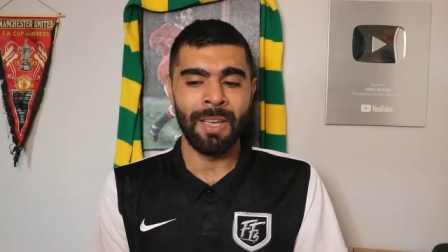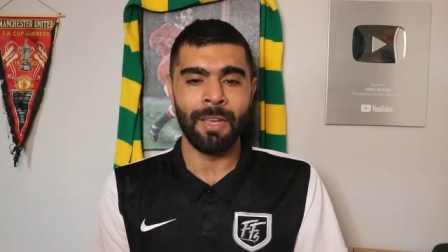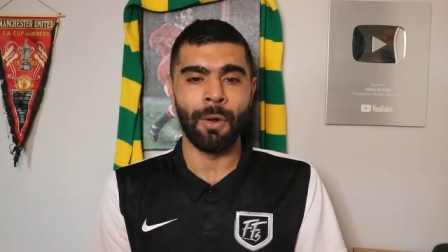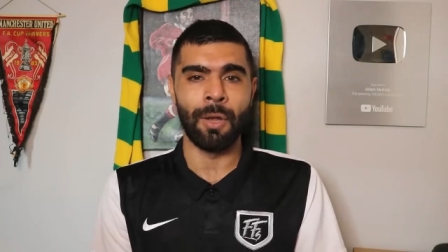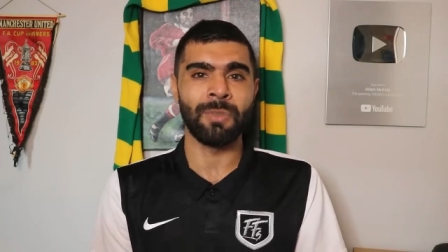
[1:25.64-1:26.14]

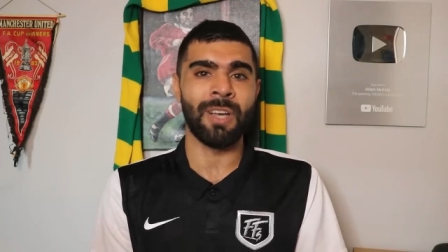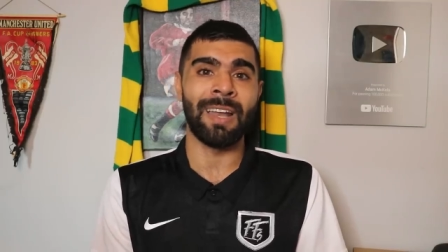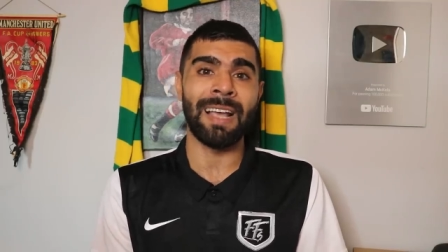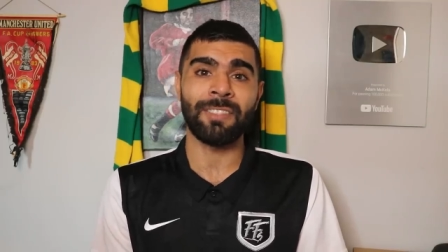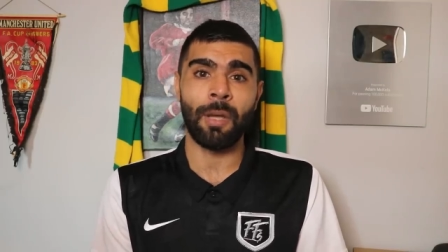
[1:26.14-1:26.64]
you know, it was our
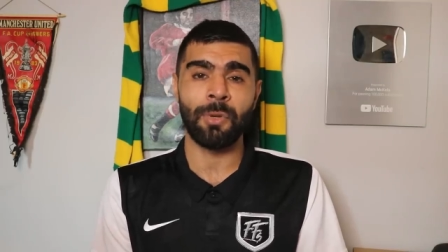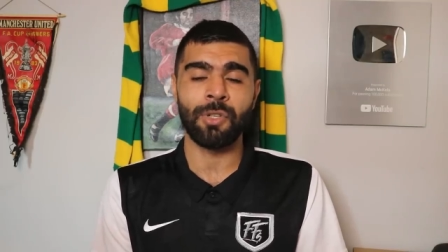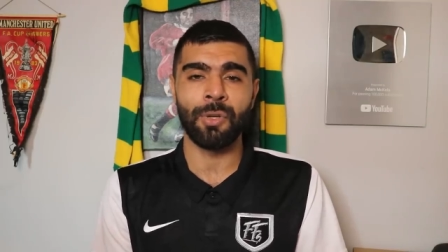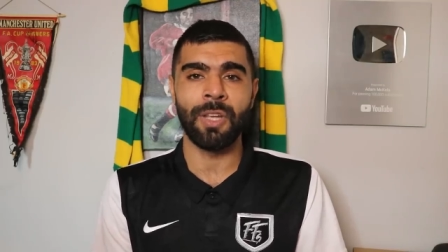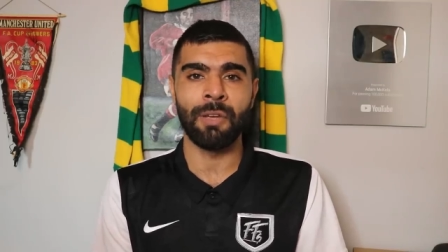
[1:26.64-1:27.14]
last
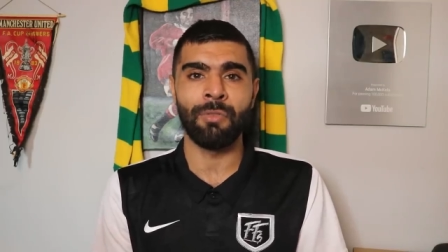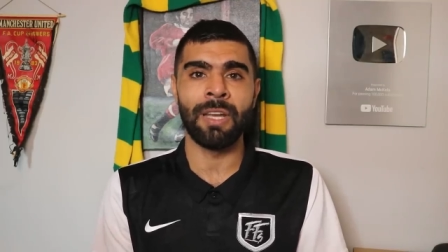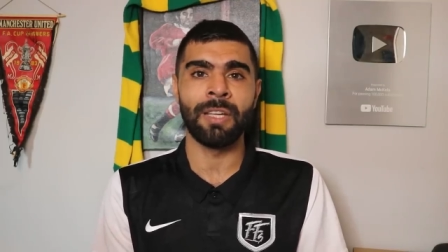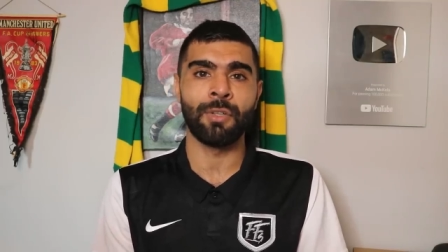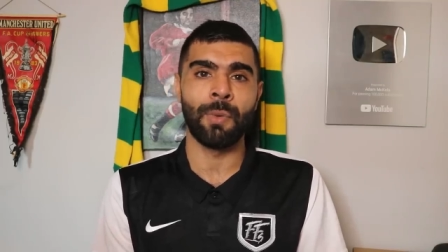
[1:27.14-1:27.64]
opportunity
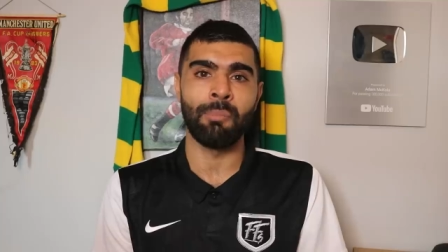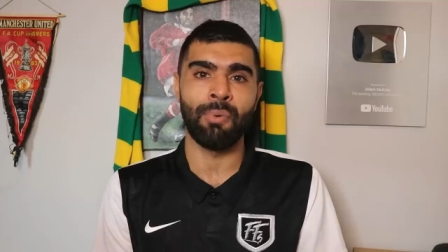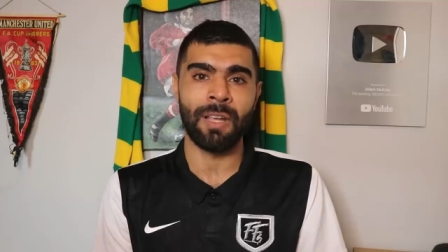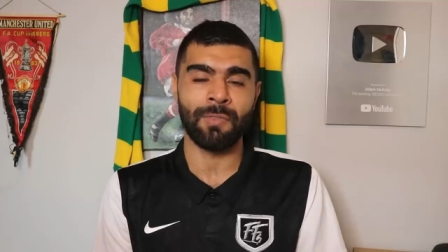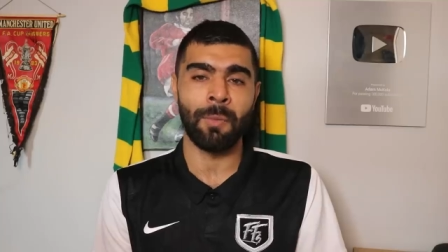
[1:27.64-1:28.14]
really to
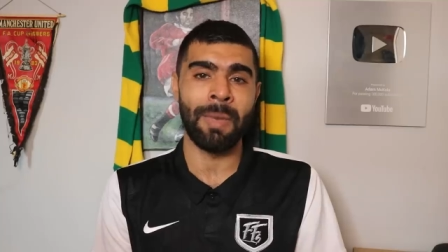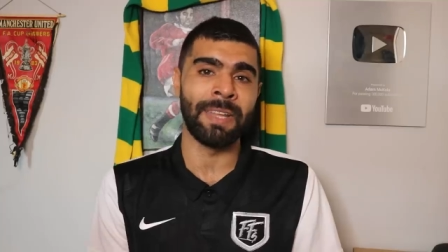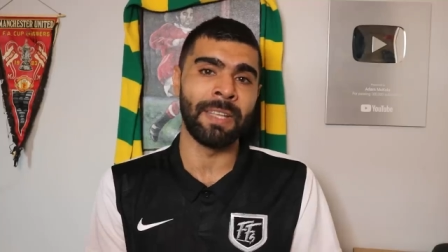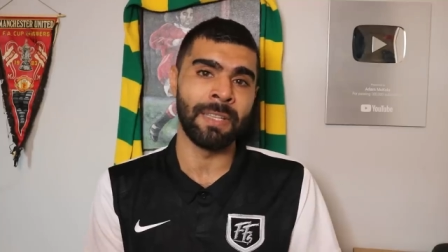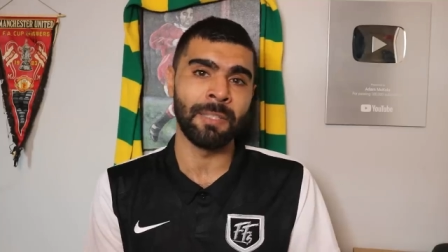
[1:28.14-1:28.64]
impress for
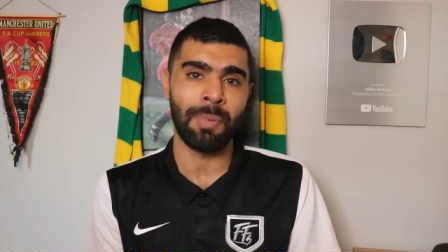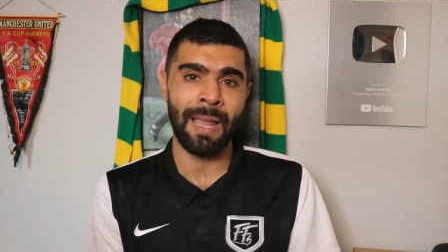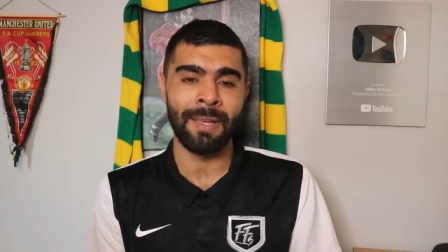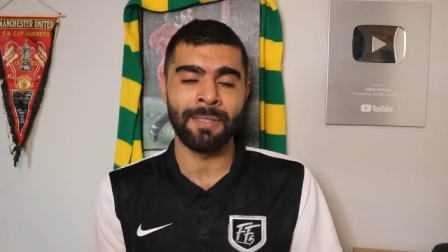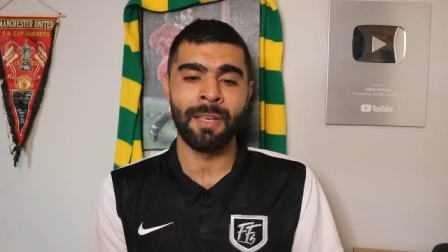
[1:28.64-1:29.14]
many of these
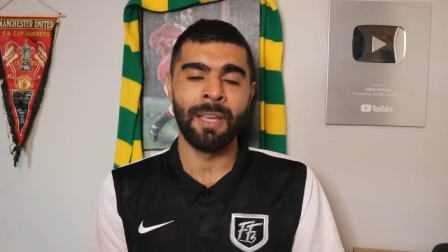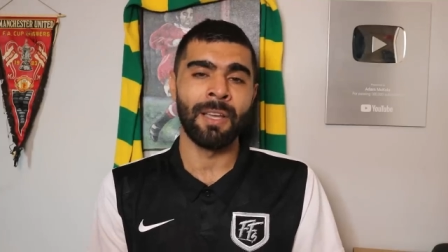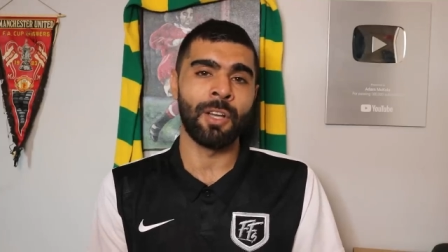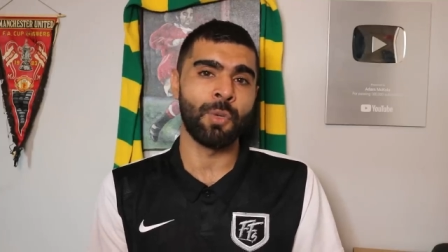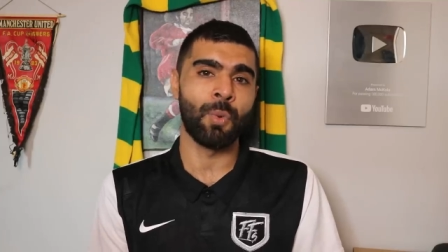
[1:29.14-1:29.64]
players
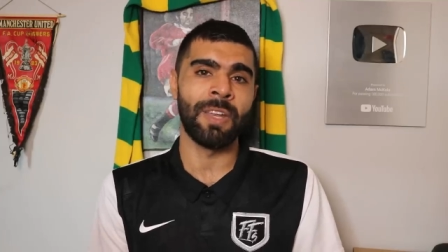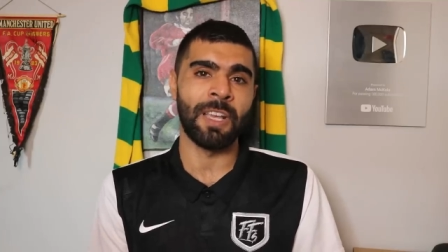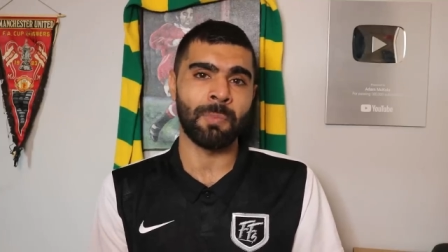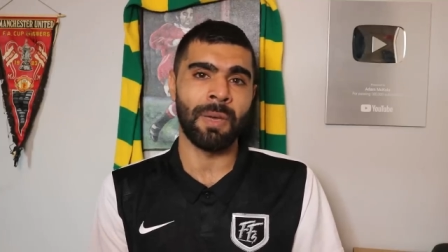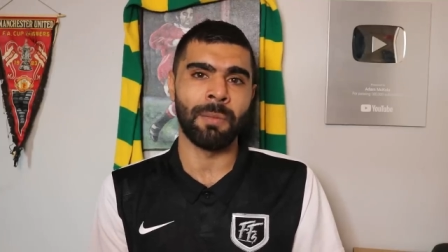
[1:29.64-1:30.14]
because you wouldn't
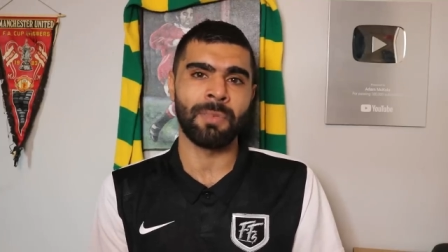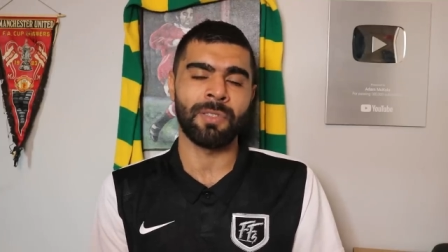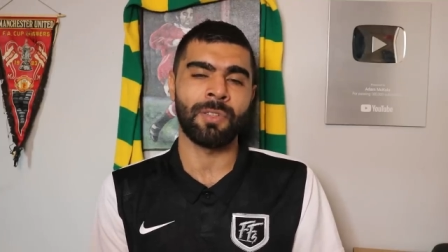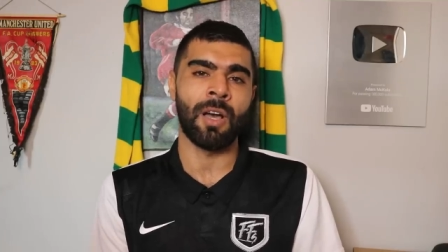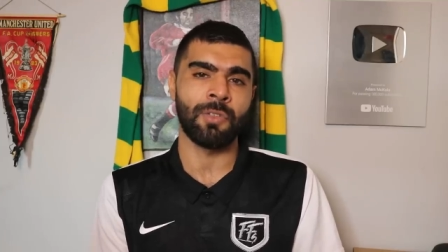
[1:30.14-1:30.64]
expect them to
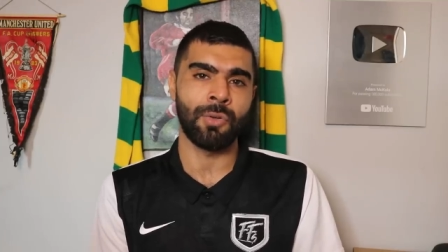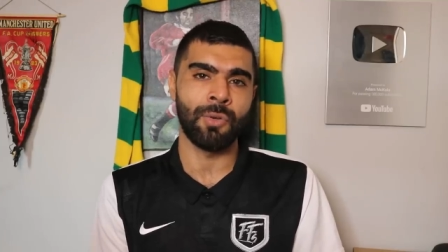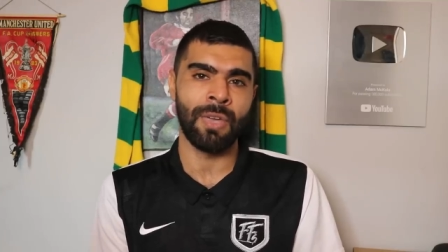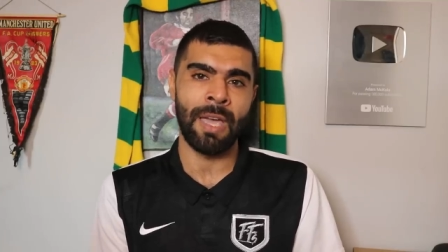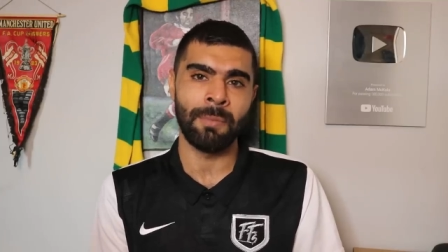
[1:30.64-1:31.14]
start
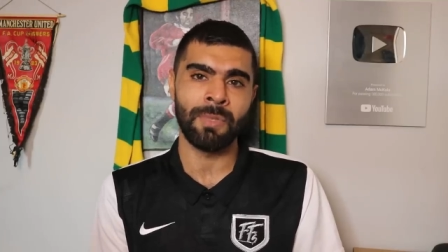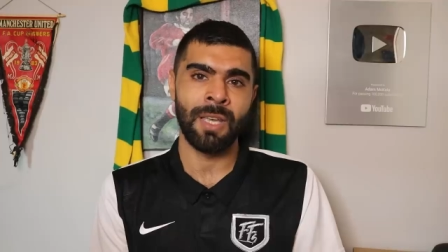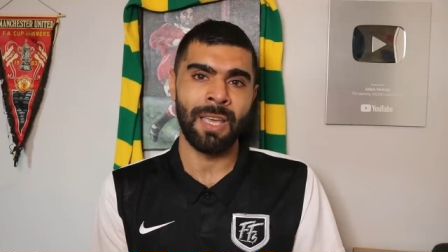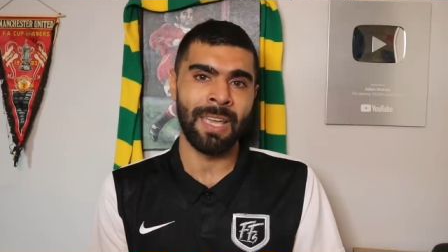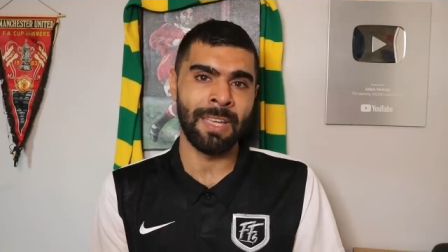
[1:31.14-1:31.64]
two games
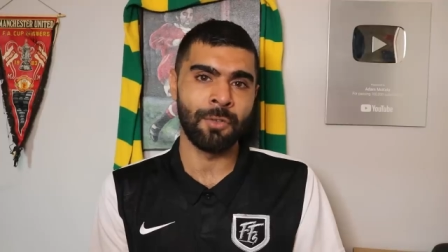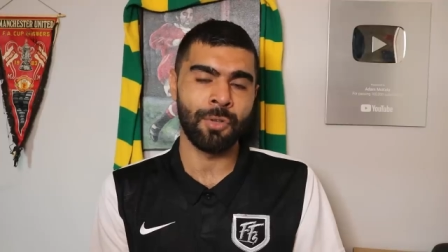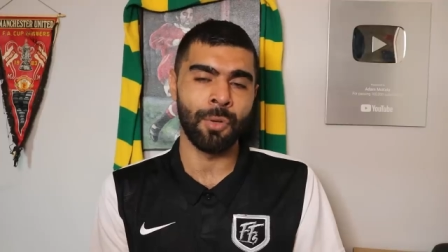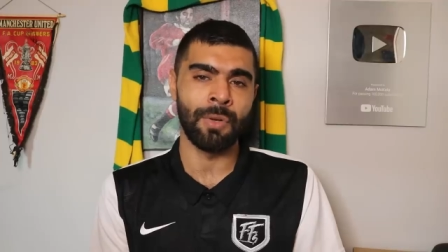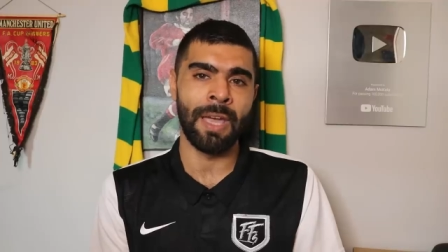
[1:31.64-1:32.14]
in
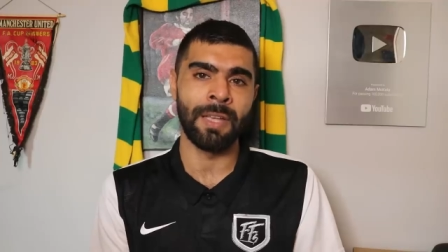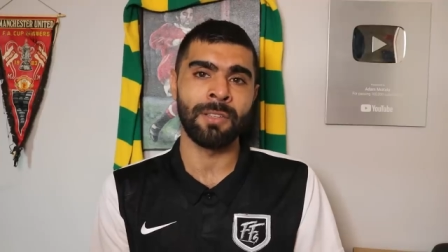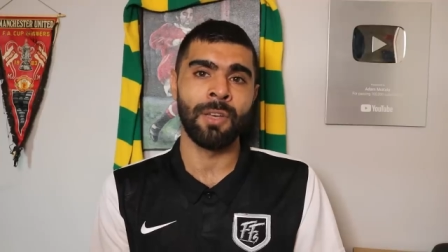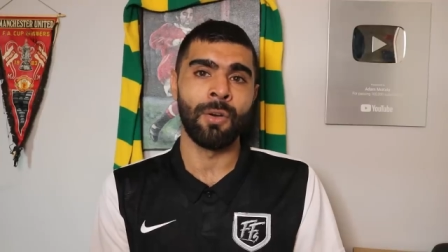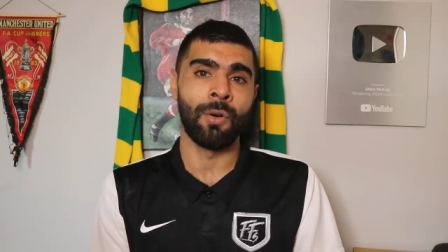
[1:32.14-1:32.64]
two days,